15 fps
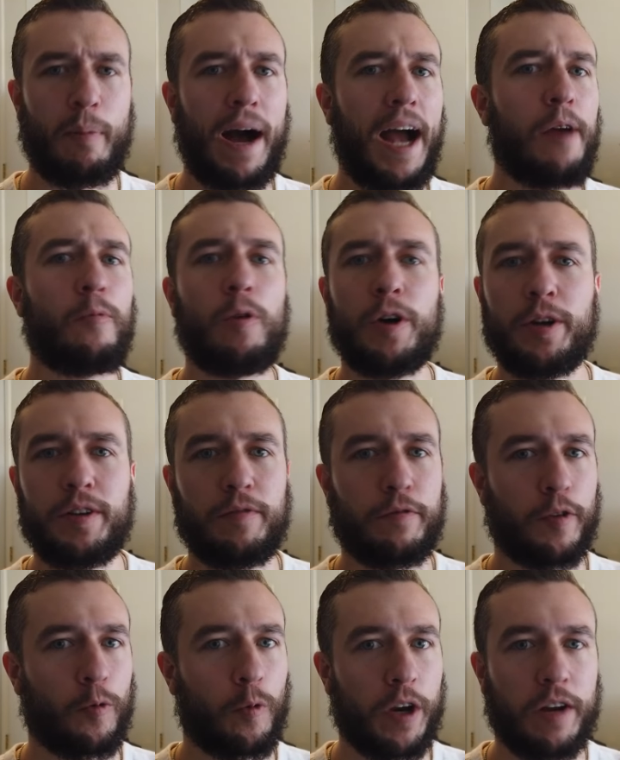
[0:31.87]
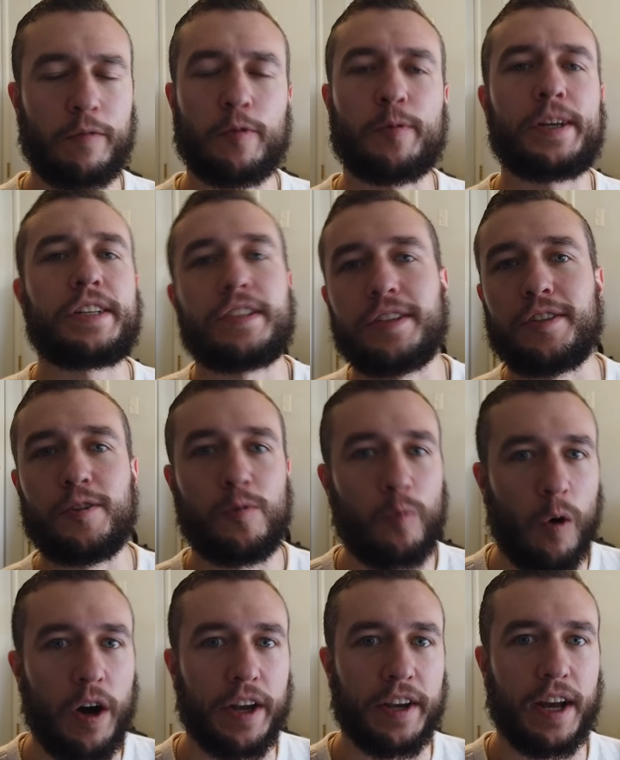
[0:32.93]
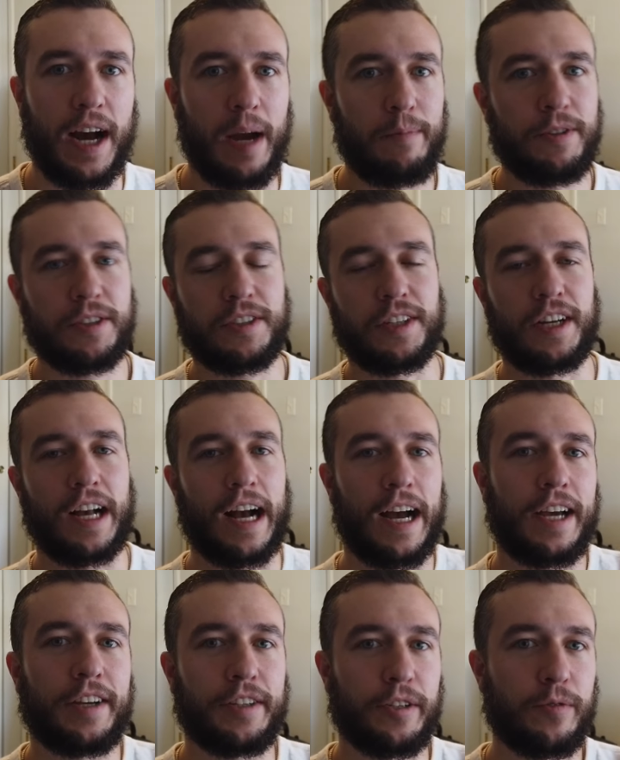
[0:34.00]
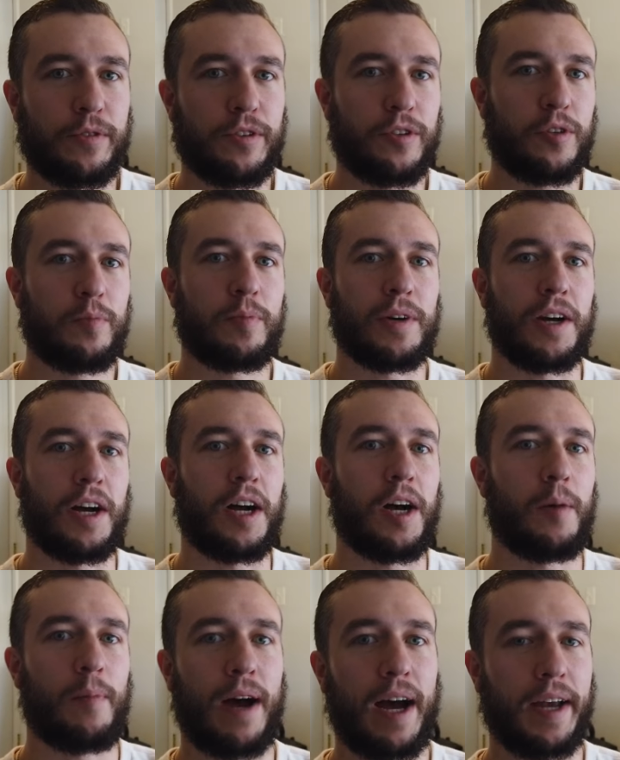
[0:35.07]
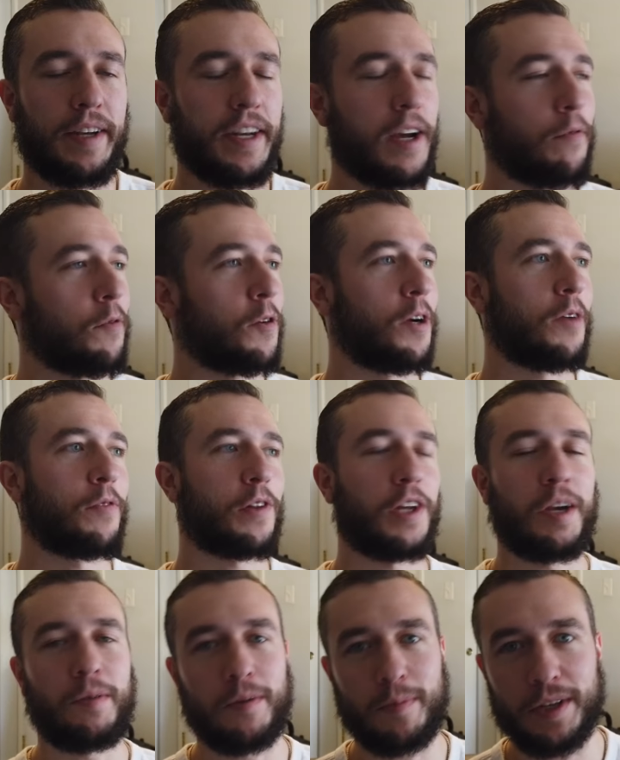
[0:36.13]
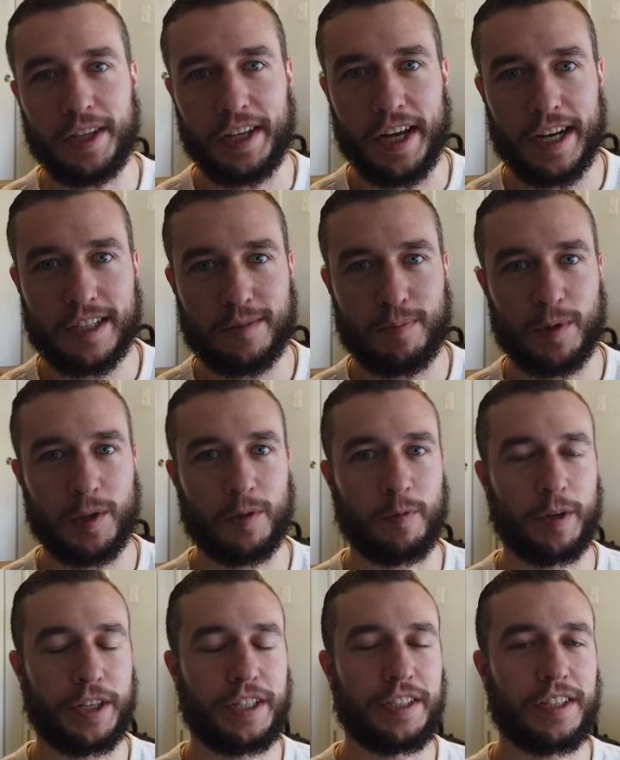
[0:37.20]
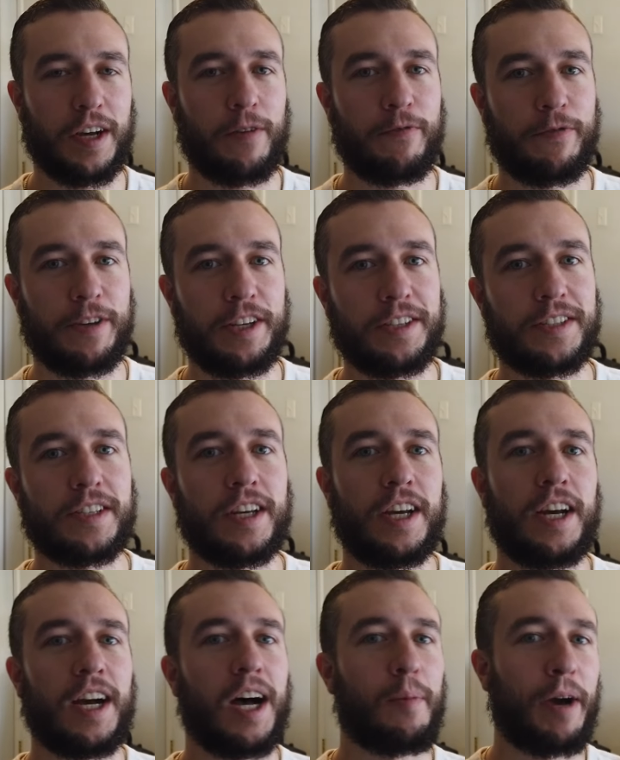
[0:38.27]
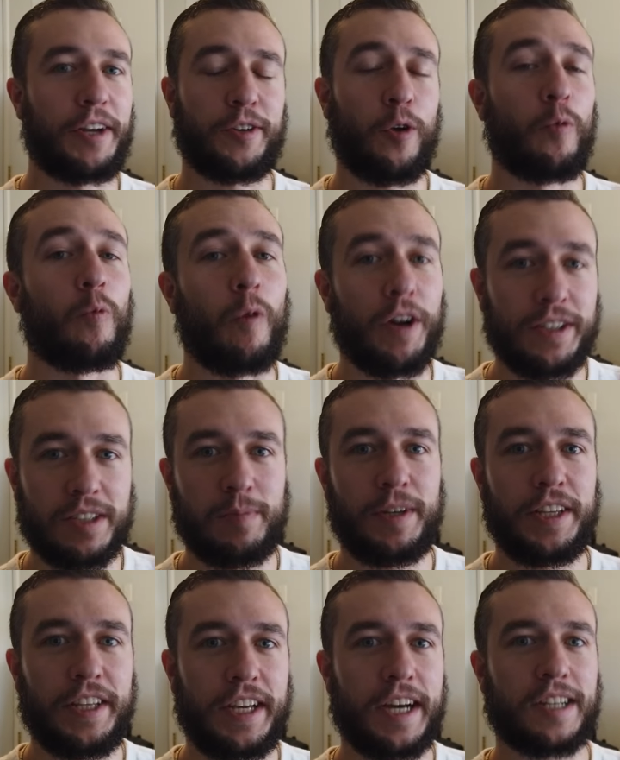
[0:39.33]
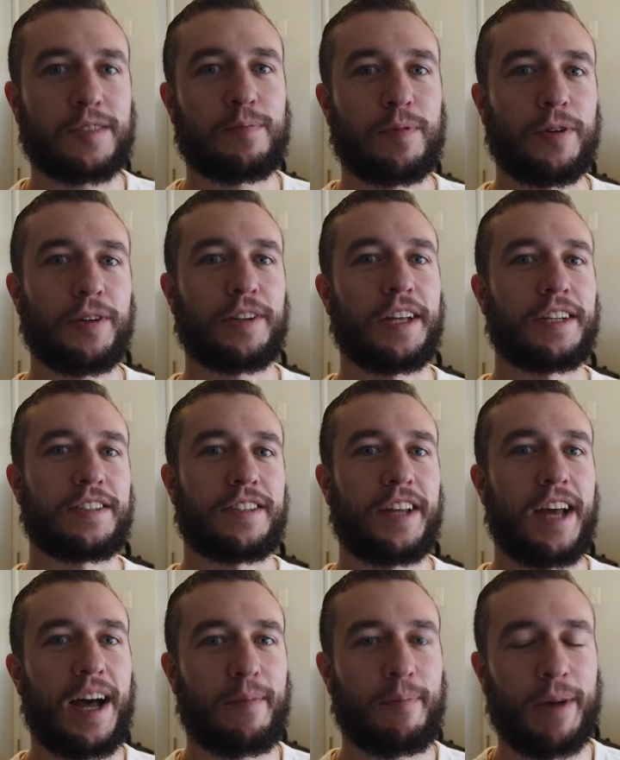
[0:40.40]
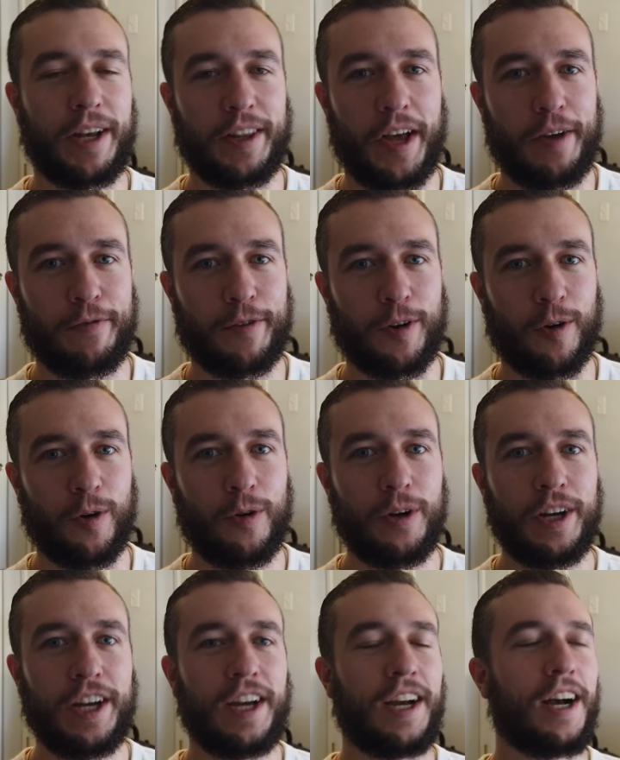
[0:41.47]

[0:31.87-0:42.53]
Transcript: buy one for whatever reason you want. I'm just a guy on YouTube. I never have claimed to be the expert with these Humvees. I don't want to be the expert. That's not my life goal.